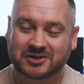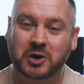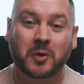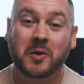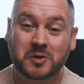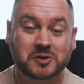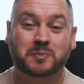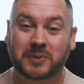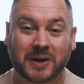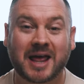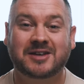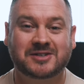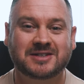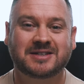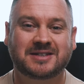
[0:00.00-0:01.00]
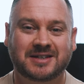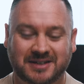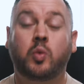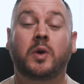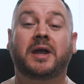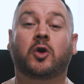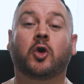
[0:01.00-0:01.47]
was pleasant.
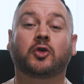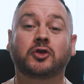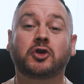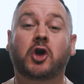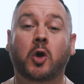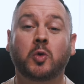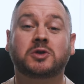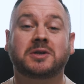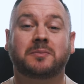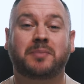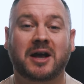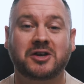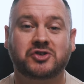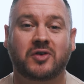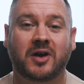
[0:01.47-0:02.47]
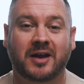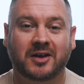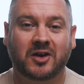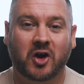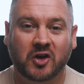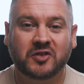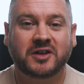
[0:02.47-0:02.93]
We couldn't go to Basra
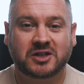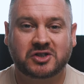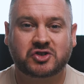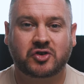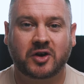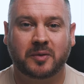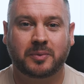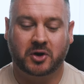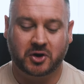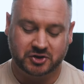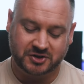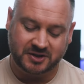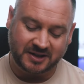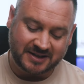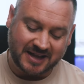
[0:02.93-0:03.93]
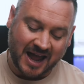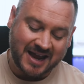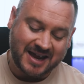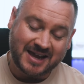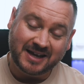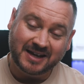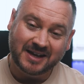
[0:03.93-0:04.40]
on this trip because the
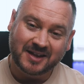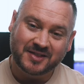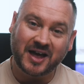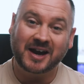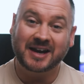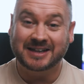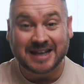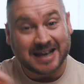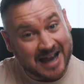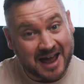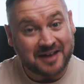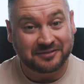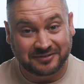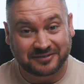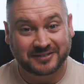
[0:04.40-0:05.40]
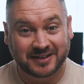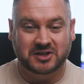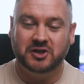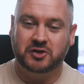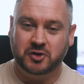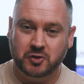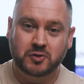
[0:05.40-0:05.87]
day that I'd left to
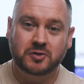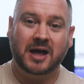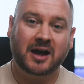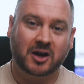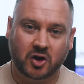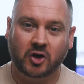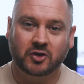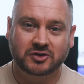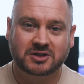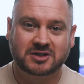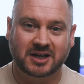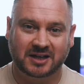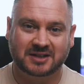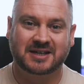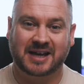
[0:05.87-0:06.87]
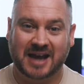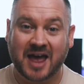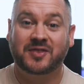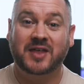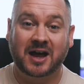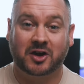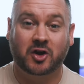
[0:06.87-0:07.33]
do that to get
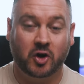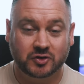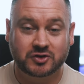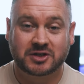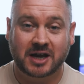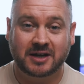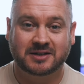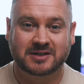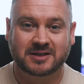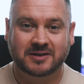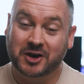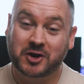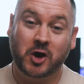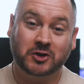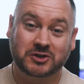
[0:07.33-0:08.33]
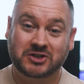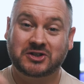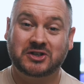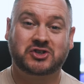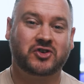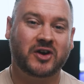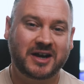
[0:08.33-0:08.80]
that content, I got to the
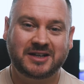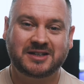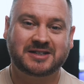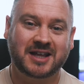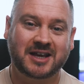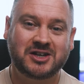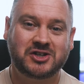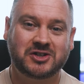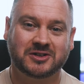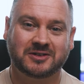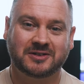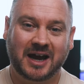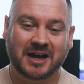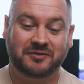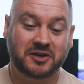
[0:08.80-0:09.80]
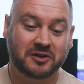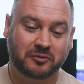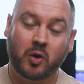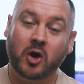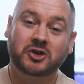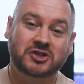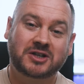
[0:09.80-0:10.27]
train station. And if you've
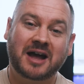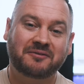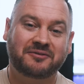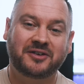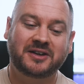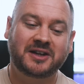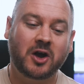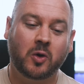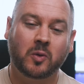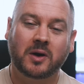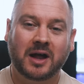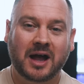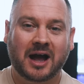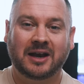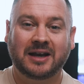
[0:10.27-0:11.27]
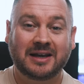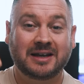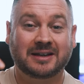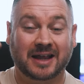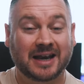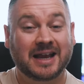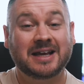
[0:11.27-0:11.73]
watched that video,
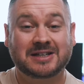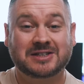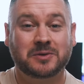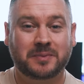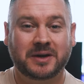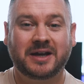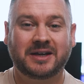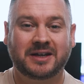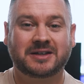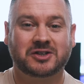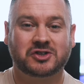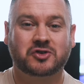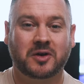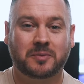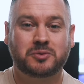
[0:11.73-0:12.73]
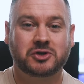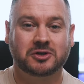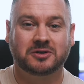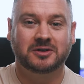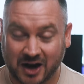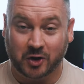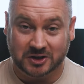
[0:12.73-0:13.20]
the links will be in the
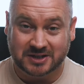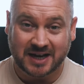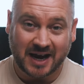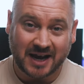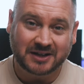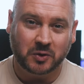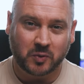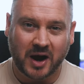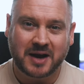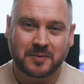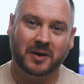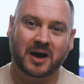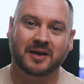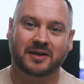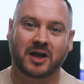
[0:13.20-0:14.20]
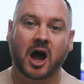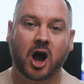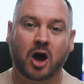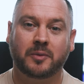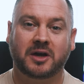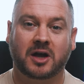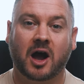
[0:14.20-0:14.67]
description. I got turned away by the
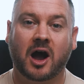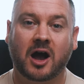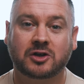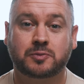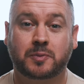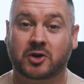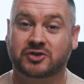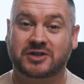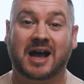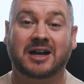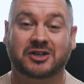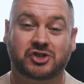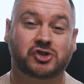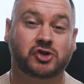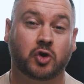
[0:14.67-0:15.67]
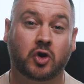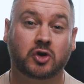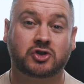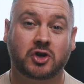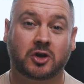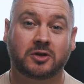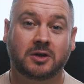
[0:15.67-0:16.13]
army guards because I had
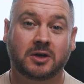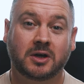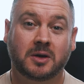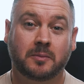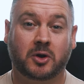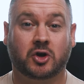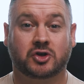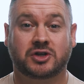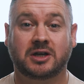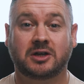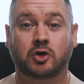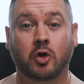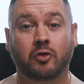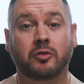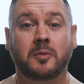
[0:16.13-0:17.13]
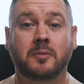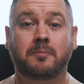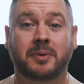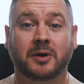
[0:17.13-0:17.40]
shorts on. Because in government